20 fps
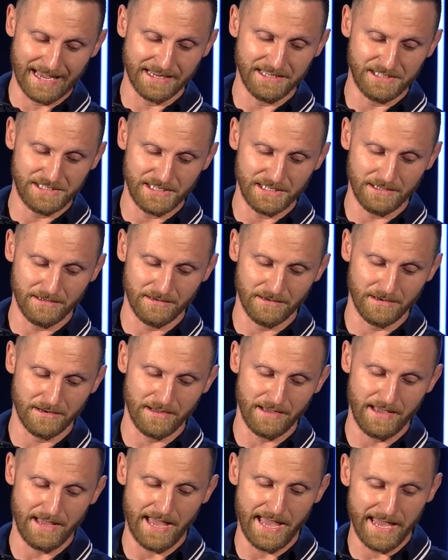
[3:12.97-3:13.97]

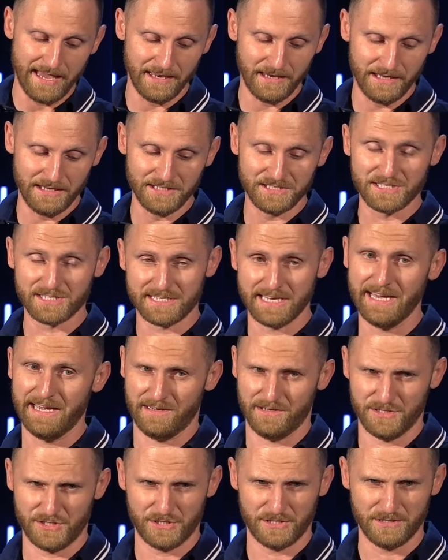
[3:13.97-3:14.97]

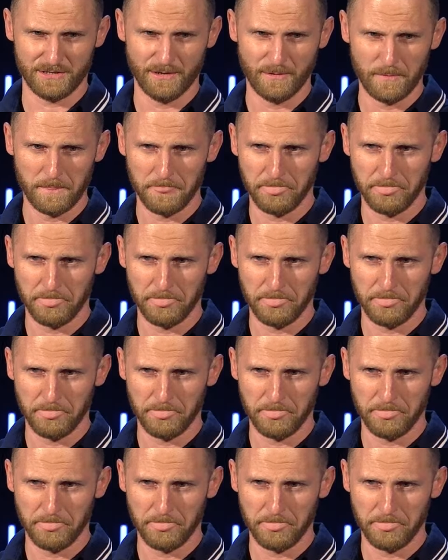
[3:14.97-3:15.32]
1986.